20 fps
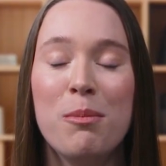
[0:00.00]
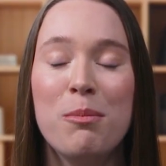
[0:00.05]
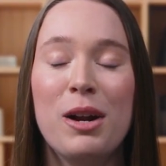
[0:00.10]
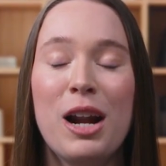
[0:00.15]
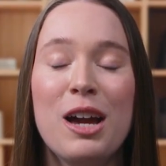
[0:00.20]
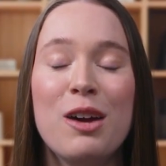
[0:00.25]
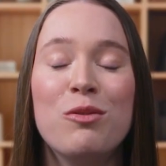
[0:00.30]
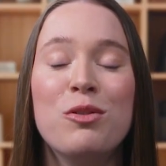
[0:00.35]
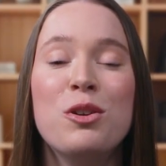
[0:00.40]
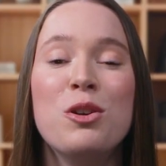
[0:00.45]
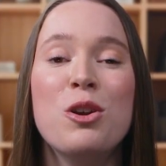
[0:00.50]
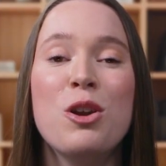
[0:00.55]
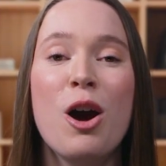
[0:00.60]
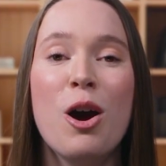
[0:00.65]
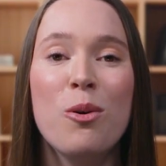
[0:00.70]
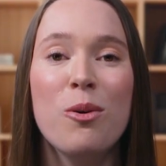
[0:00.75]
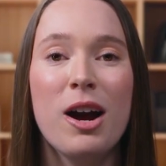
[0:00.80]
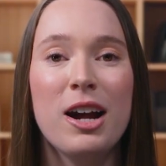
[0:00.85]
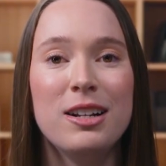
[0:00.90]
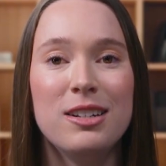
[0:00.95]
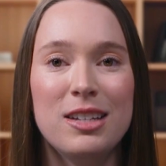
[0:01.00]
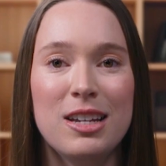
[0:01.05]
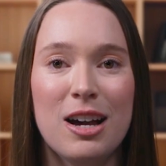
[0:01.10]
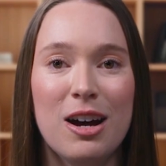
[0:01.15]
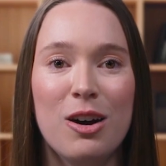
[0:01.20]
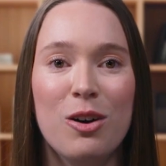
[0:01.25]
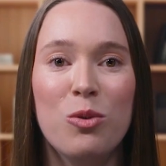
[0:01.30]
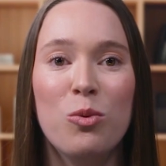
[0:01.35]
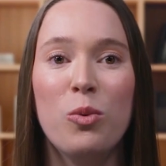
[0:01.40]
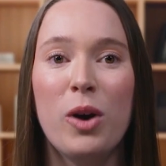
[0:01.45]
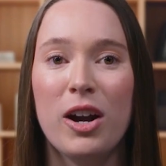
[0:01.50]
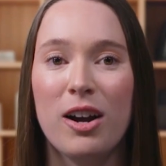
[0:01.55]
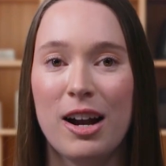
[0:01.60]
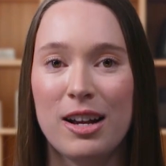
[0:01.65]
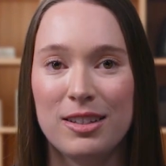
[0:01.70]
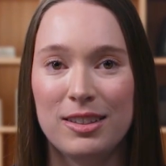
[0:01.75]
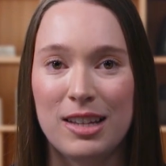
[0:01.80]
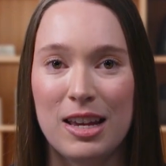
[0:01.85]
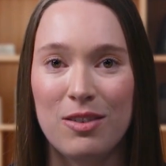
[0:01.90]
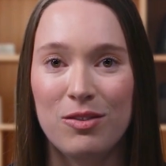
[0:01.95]
but I have no idea where
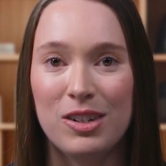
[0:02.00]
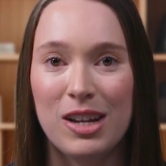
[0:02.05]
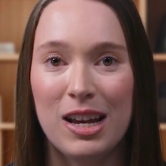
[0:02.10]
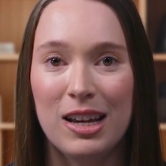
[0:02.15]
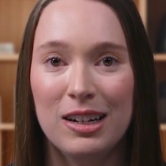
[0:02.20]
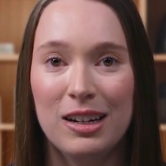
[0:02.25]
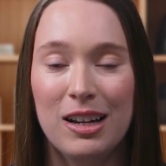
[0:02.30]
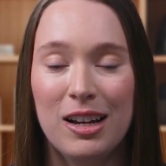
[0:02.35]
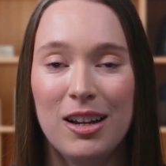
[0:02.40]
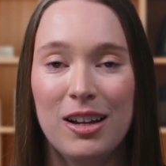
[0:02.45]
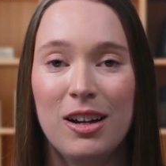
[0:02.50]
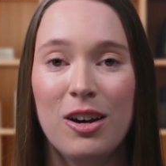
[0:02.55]
I saved it,